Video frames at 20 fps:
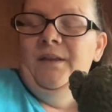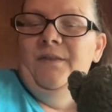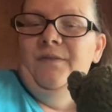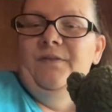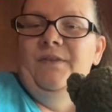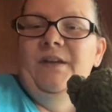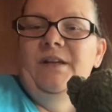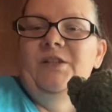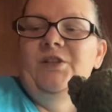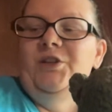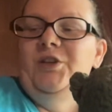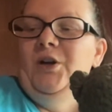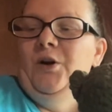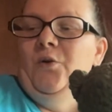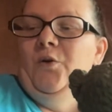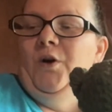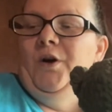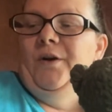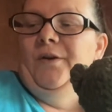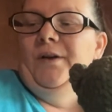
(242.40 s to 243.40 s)
this
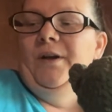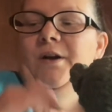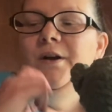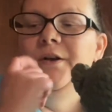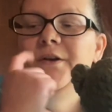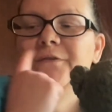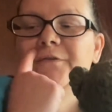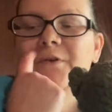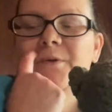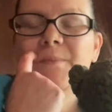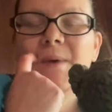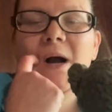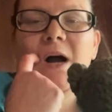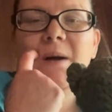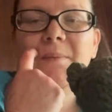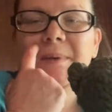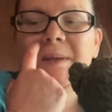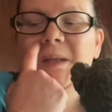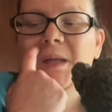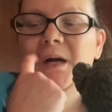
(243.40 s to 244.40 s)
yarn from
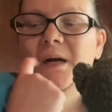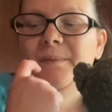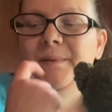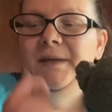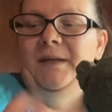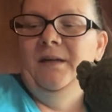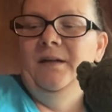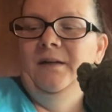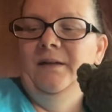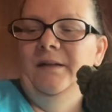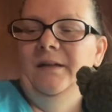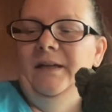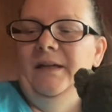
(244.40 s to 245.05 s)
Hobby Lobby